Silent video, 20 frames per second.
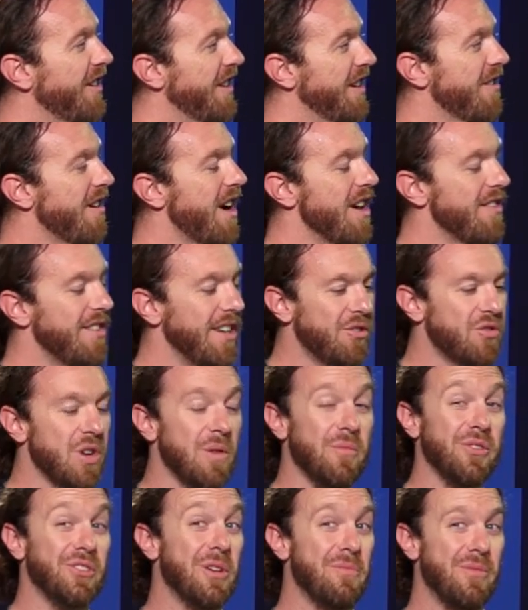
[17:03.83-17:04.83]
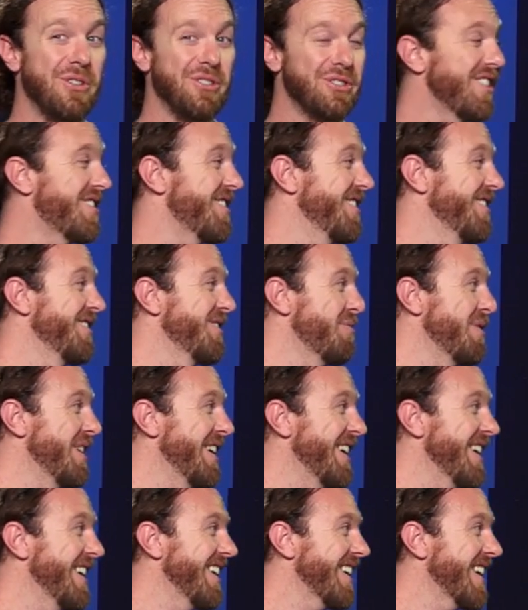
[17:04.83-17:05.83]
You okay. know, I think drummers are musicians. We
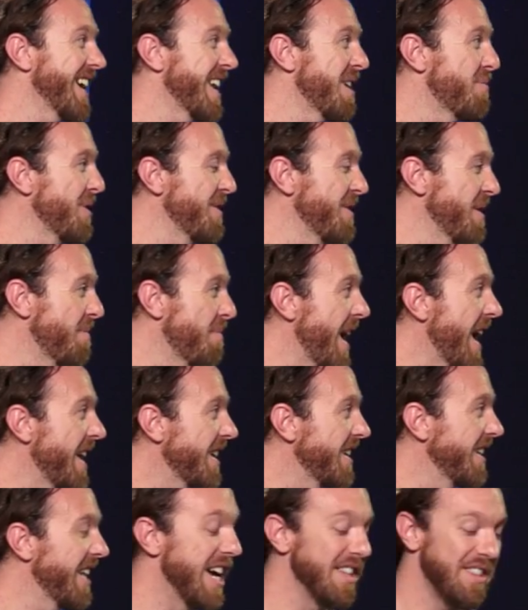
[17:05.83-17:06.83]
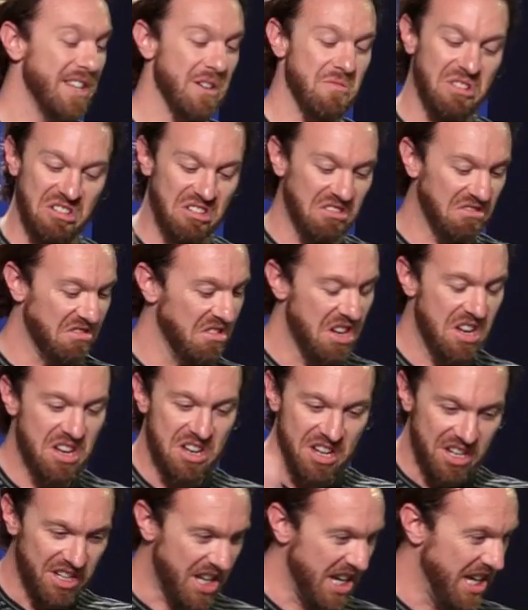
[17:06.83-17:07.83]
get kind of put in the back a lot that we're just
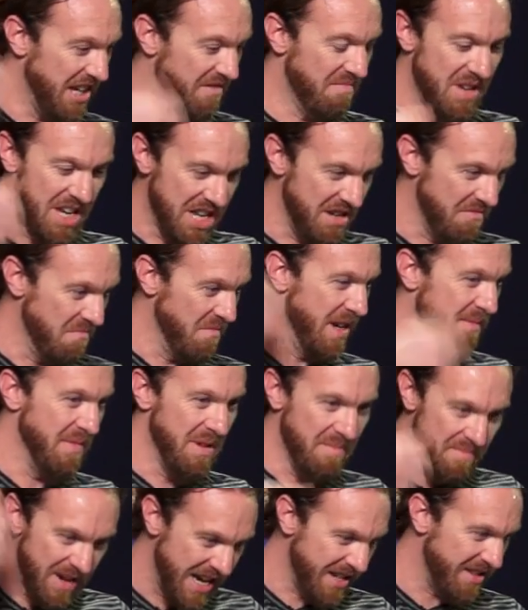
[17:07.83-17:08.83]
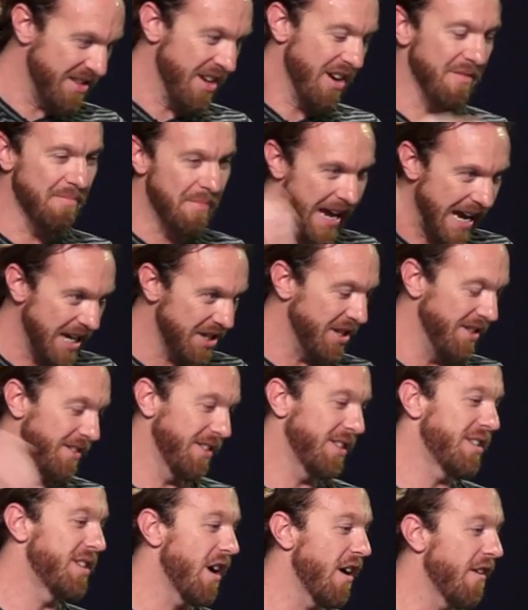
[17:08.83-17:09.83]
cavemen and women back there bashing
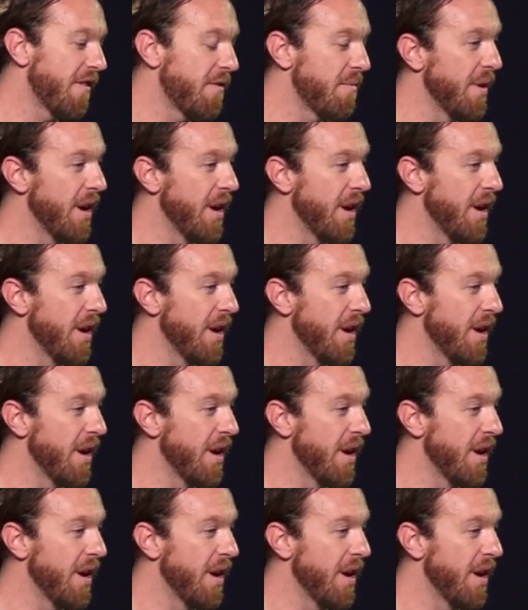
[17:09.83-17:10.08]
stuff.